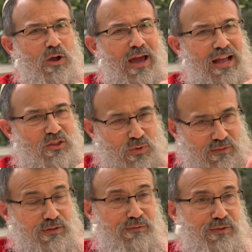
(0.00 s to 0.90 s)
and
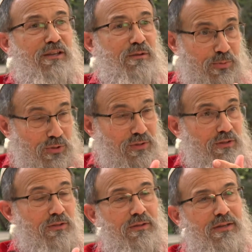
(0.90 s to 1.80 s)
we've defeated
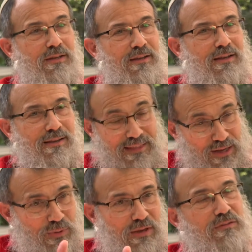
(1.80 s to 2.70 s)
Putin,
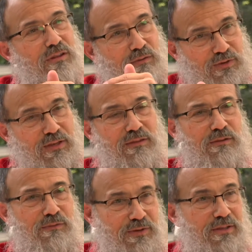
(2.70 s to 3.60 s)
then we have to
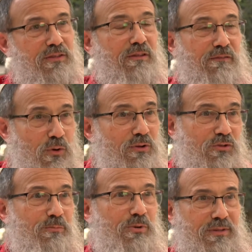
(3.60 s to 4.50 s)
defeat the voice
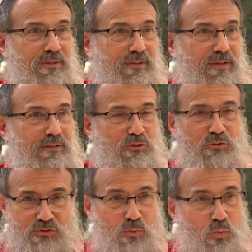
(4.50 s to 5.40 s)
of Putin. In other
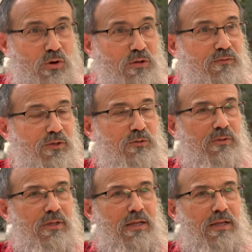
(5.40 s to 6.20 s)
words, the worldview